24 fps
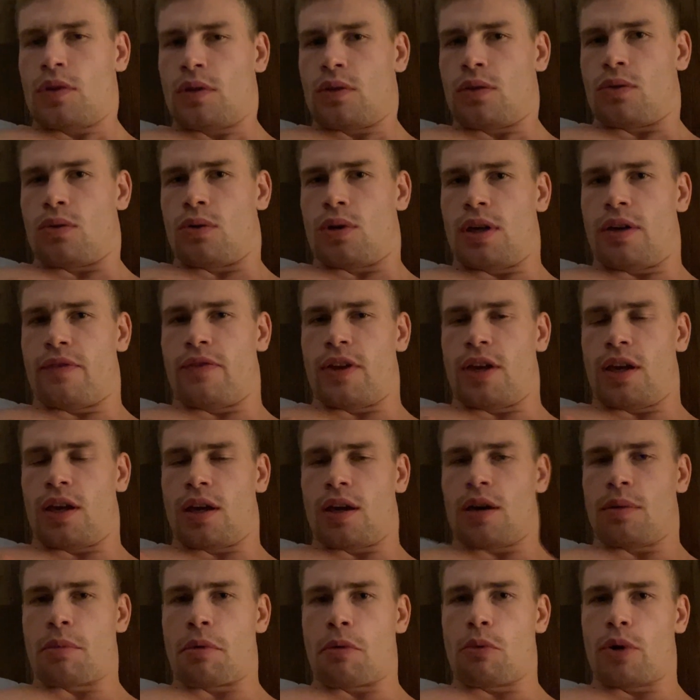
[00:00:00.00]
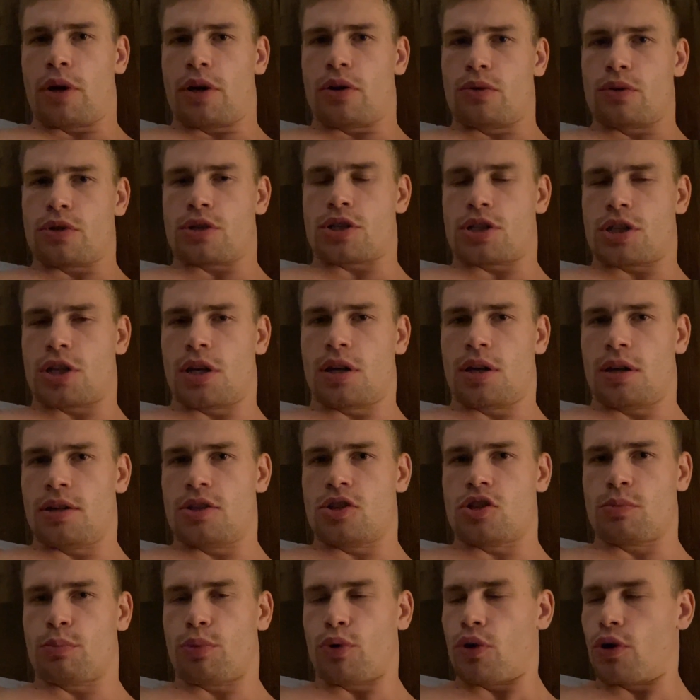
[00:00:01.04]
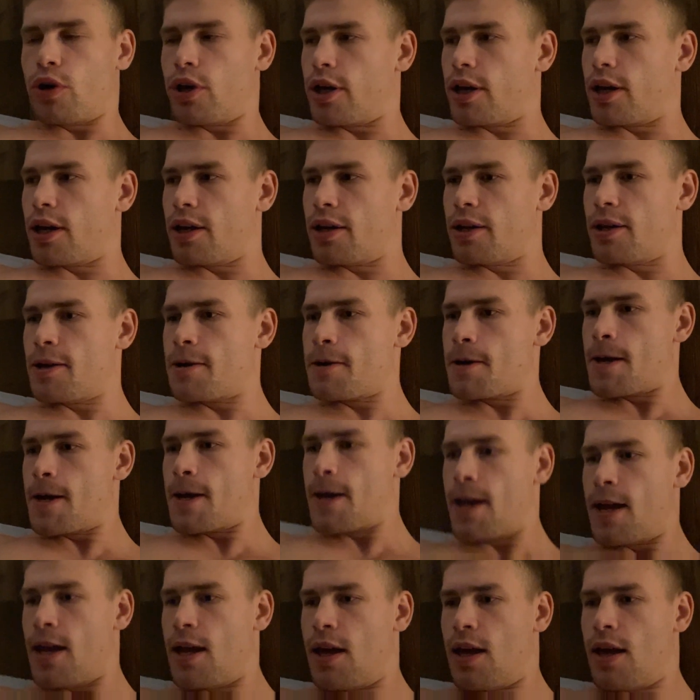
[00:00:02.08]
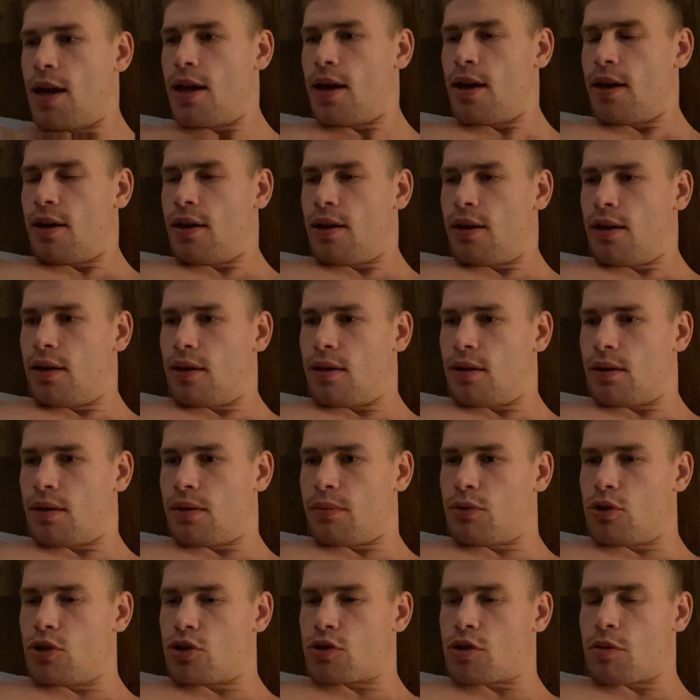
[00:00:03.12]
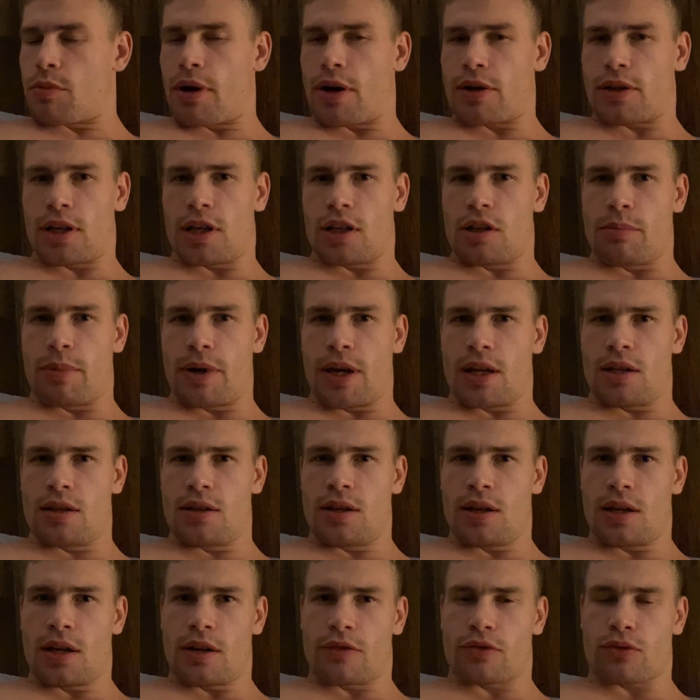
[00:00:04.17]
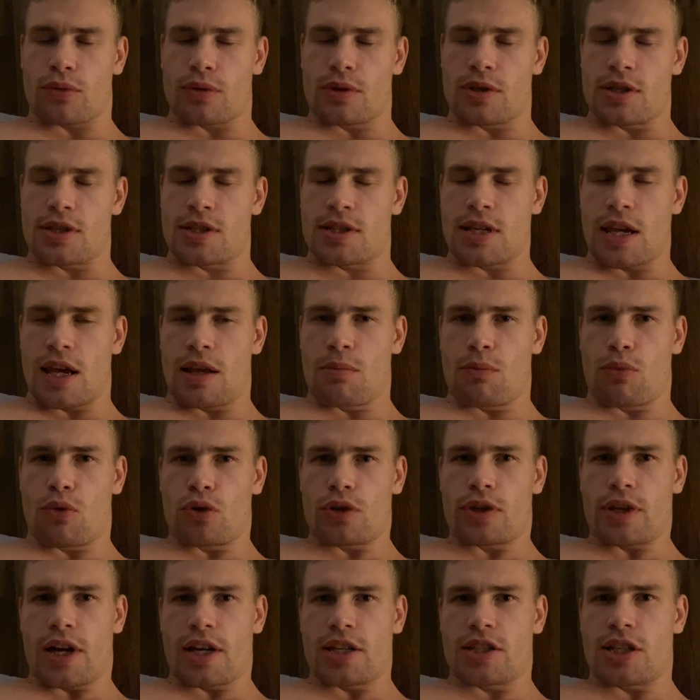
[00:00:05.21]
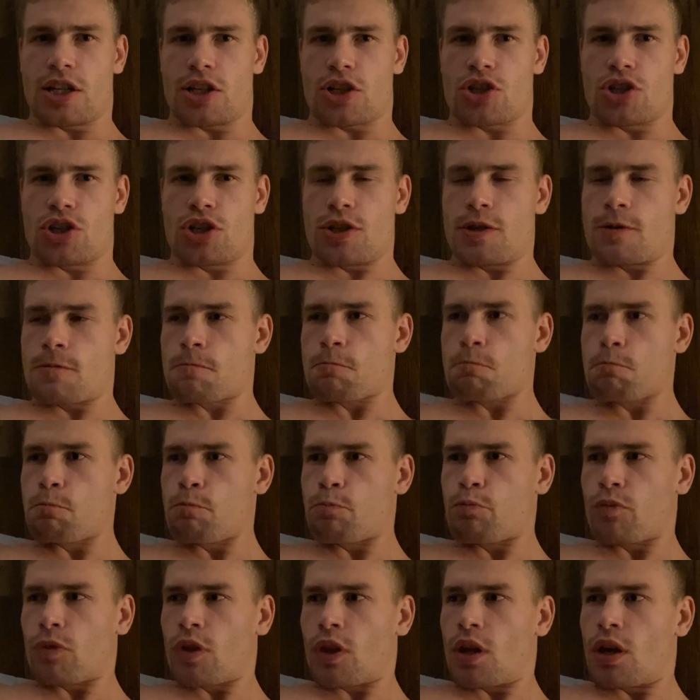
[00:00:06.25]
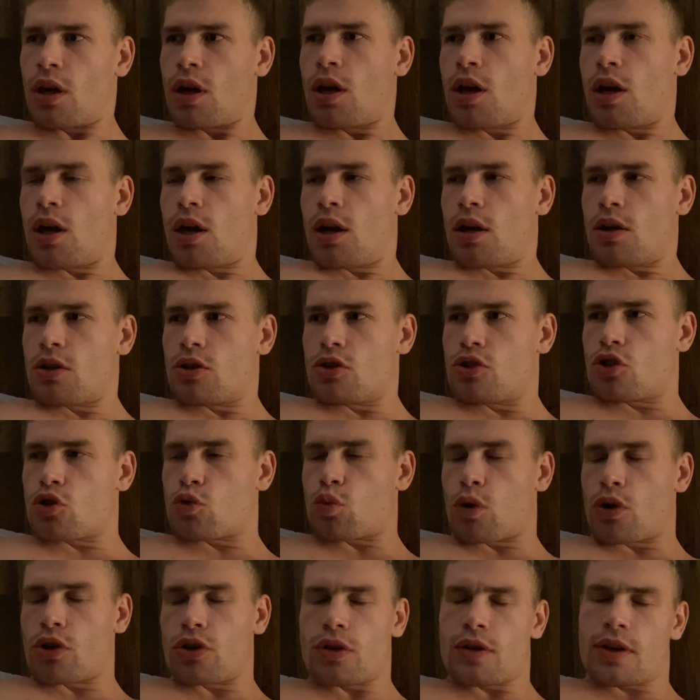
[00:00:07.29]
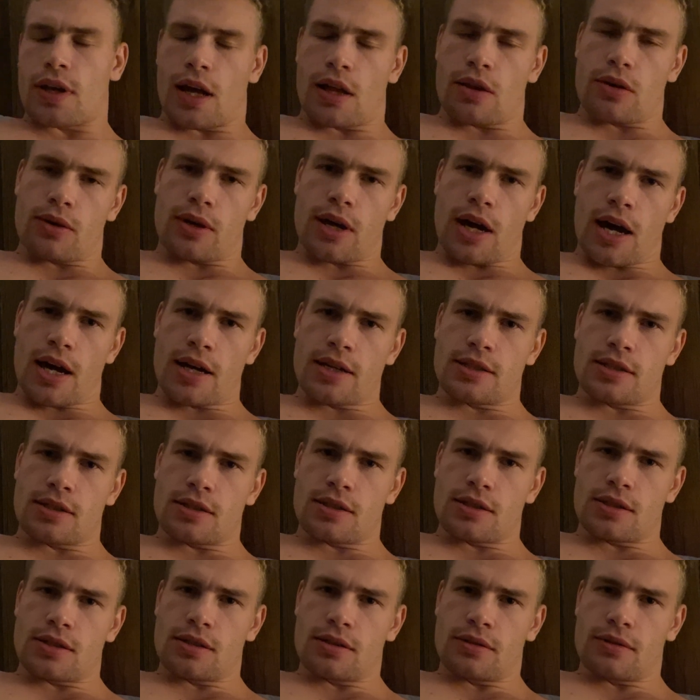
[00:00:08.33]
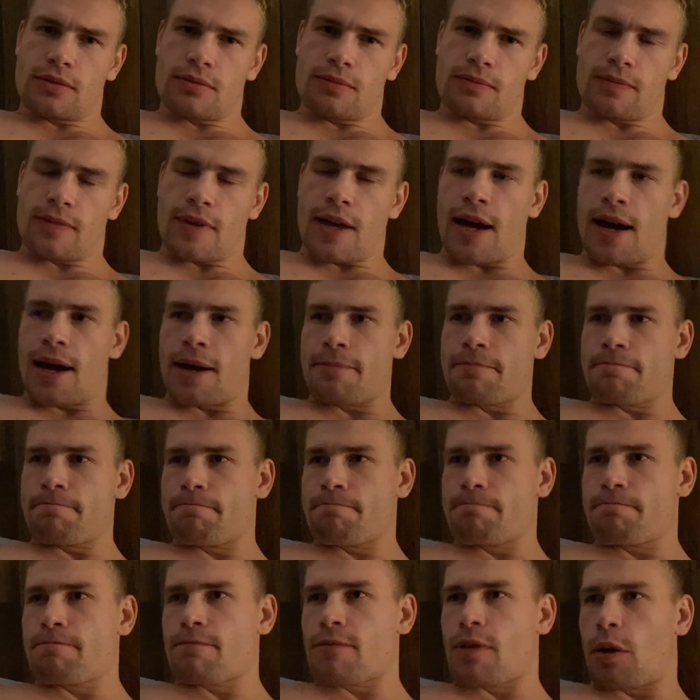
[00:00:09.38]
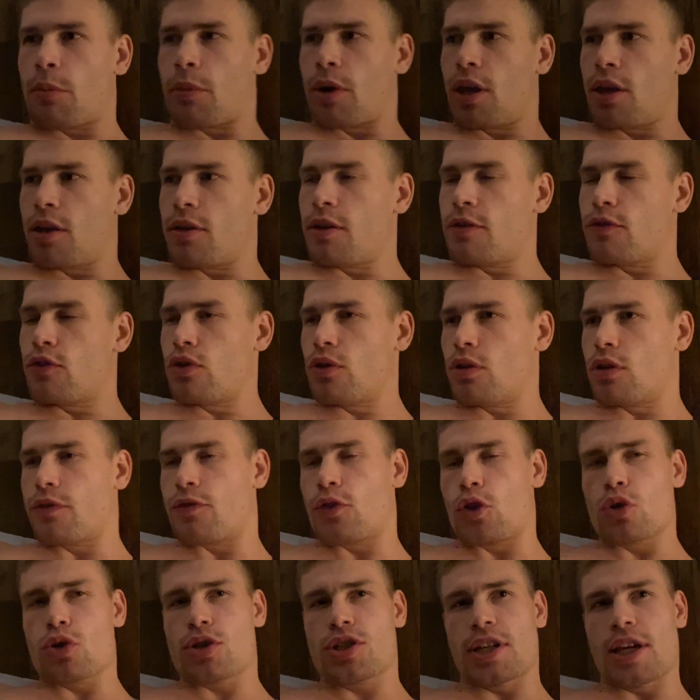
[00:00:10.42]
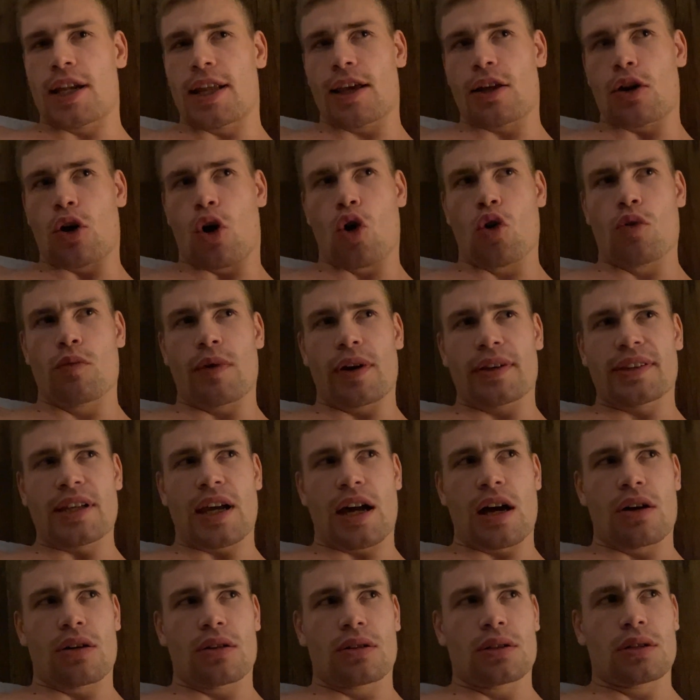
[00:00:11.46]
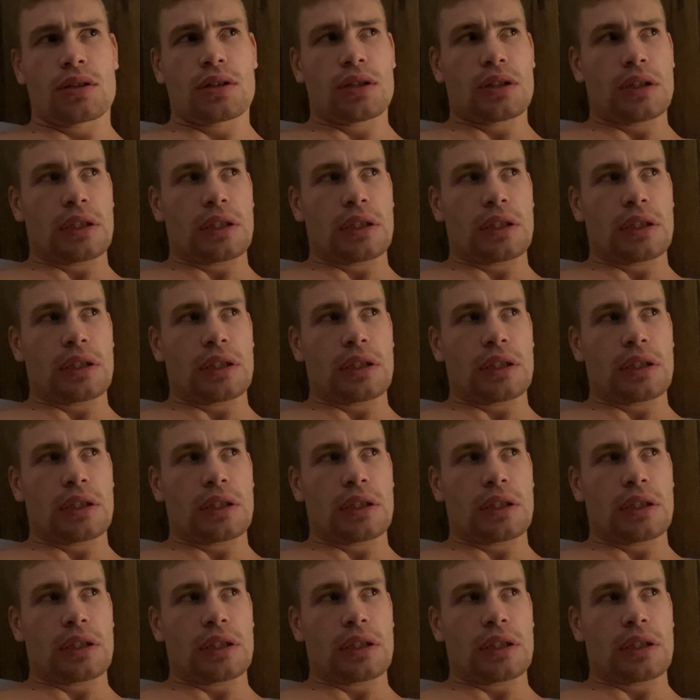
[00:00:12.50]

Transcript: Good evening, my winners. It's your boy again. I'm just about to head to bed after an insane Muay Thai session. Just wanted to tell you guys that, I mean, if you're sitting at home right now,